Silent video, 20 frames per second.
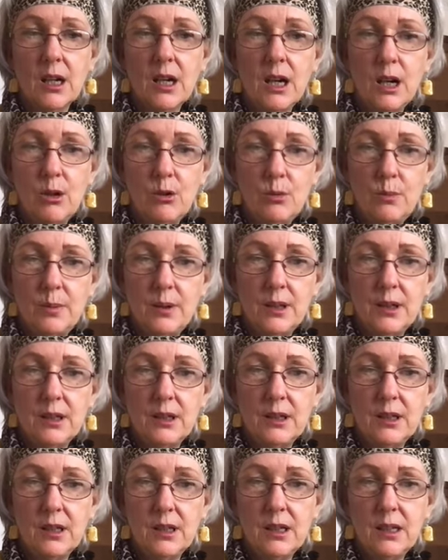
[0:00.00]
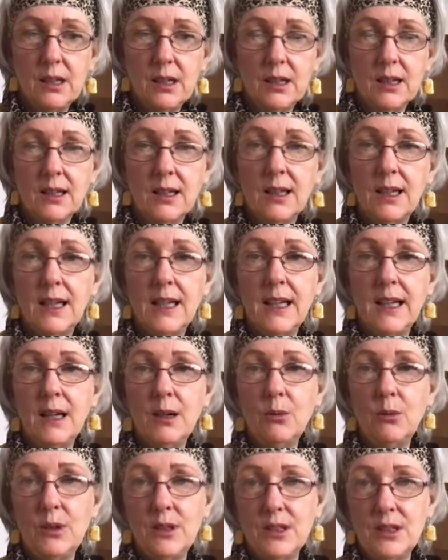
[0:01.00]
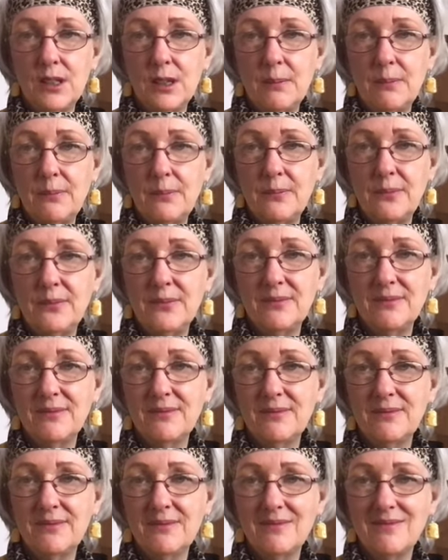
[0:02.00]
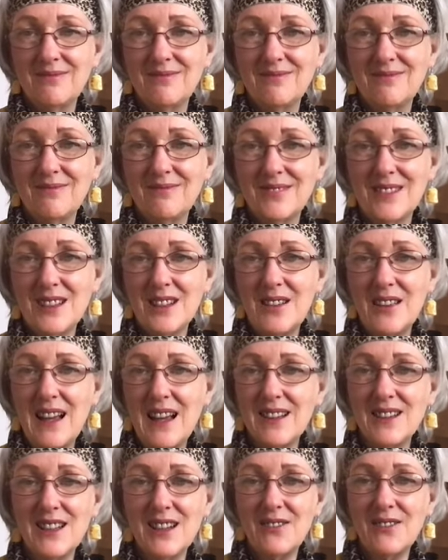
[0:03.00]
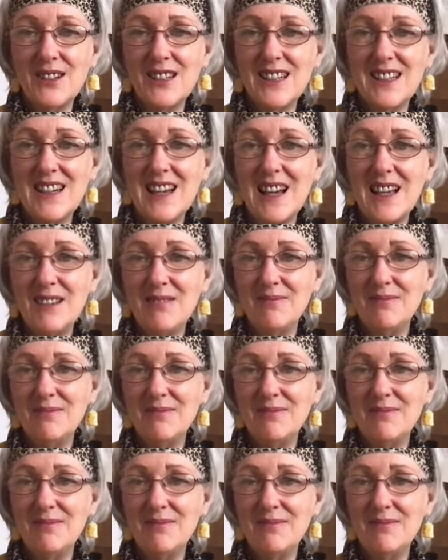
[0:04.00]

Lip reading: open, clear wisdom. So that's it for today.